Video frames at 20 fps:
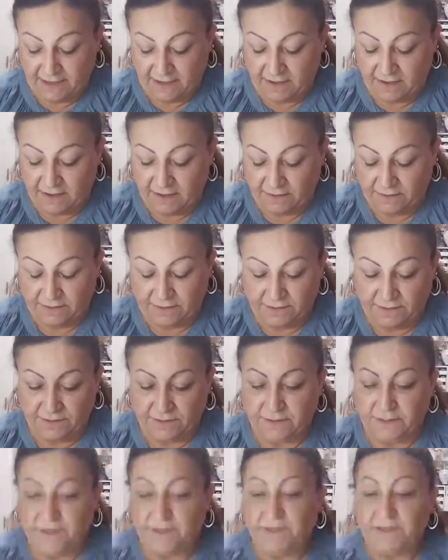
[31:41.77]
color.
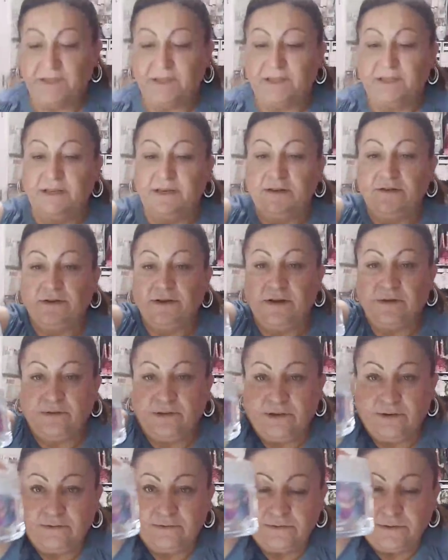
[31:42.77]
Look how
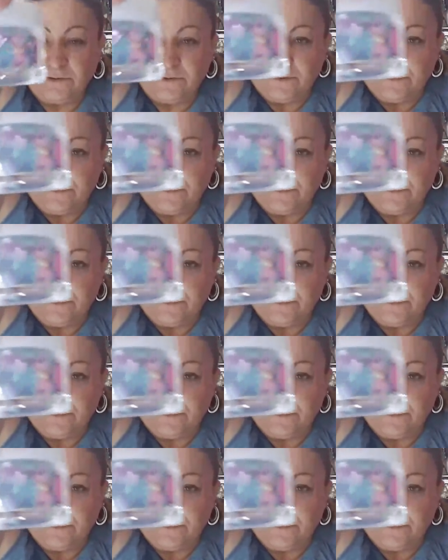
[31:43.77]
cute.